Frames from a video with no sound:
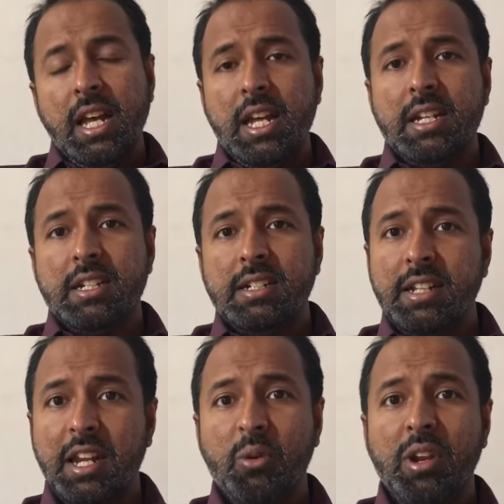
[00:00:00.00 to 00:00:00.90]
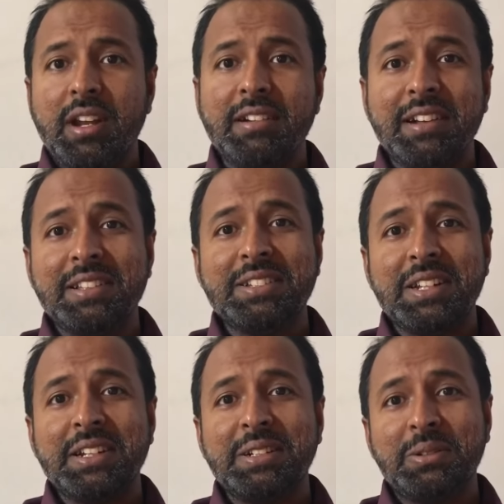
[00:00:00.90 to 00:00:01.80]
and equally
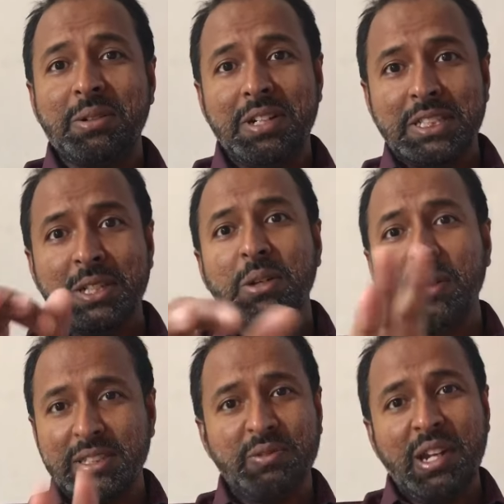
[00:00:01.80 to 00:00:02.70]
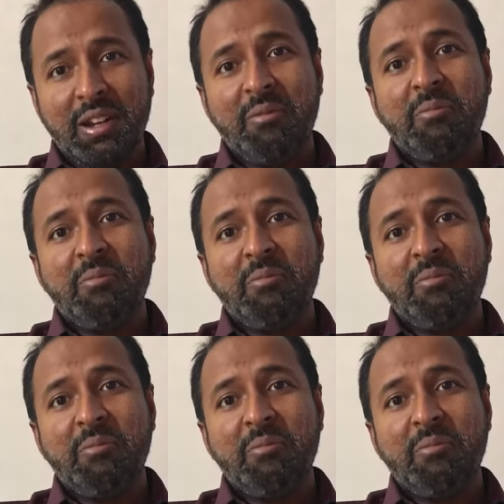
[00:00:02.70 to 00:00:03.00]
interesting to listen to as well.